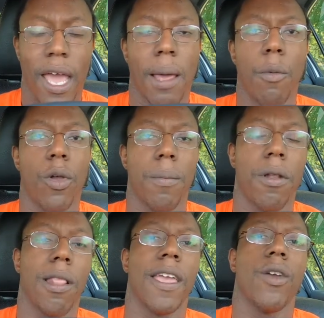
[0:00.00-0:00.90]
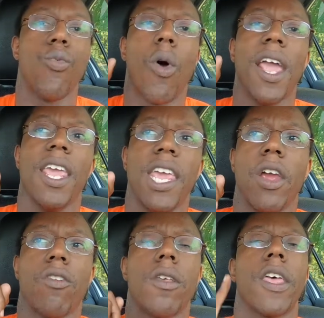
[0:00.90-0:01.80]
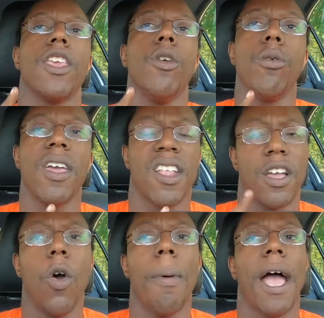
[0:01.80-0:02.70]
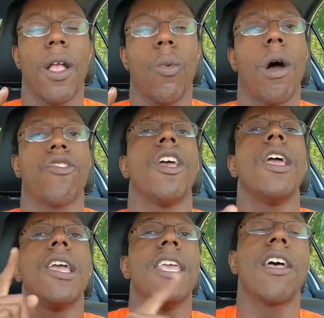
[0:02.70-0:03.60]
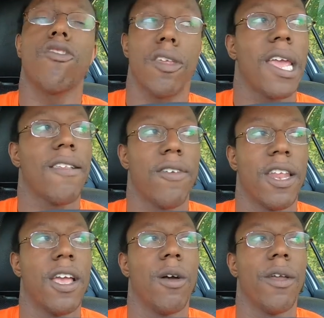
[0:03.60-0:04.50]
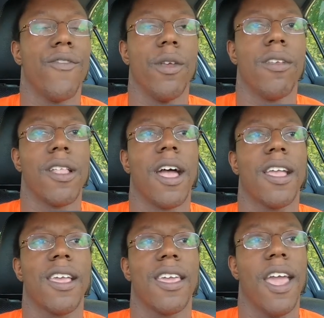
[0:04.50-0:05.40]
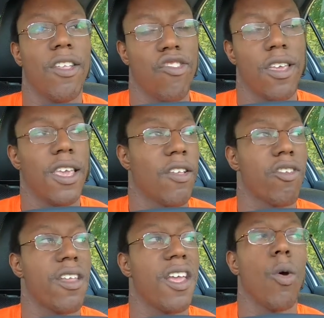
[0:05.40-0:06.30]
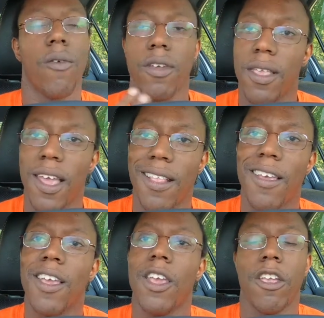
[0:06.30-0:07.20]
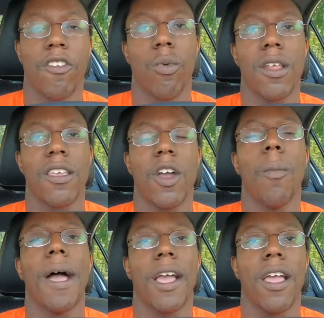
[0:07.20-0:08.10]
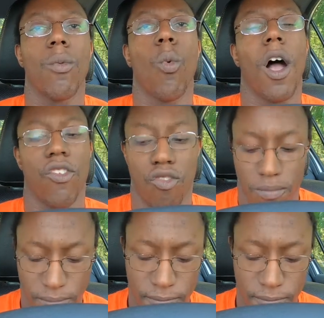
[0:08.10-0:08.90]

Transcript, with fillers: And I'm going to put a link right here so that you can go back and watch yesterday's video if you did not catch it yesterday, or if you did, you just wanted to go back and watch,